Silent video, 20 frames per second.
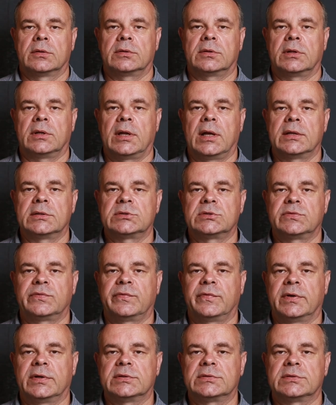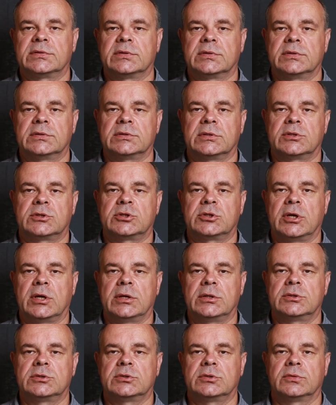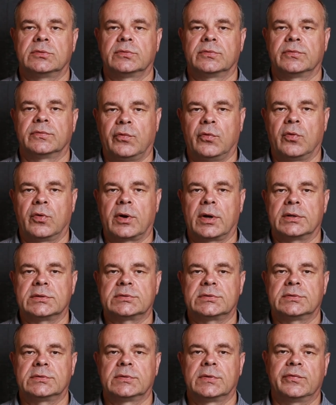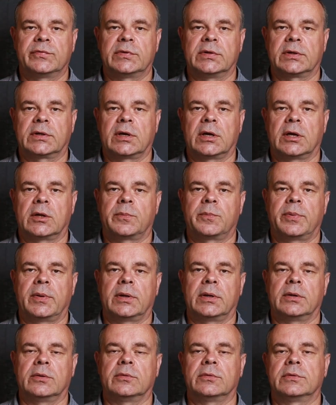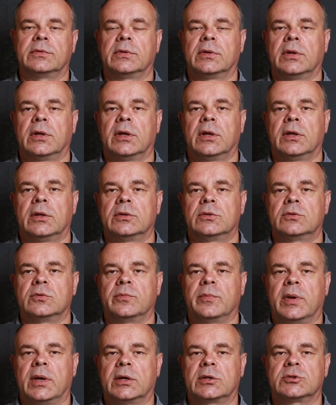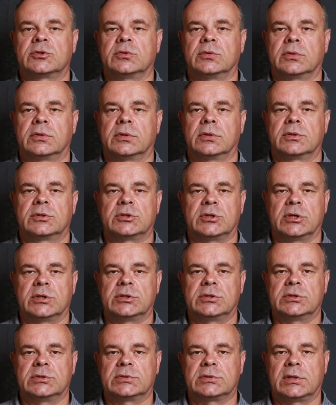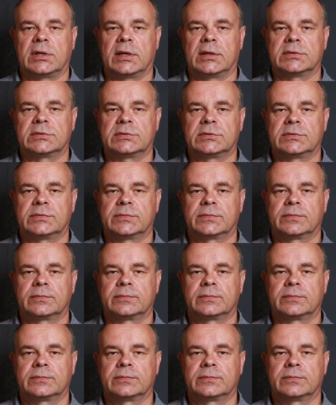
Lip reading: The last phase is a change-focused aftercare period to make sure changes last.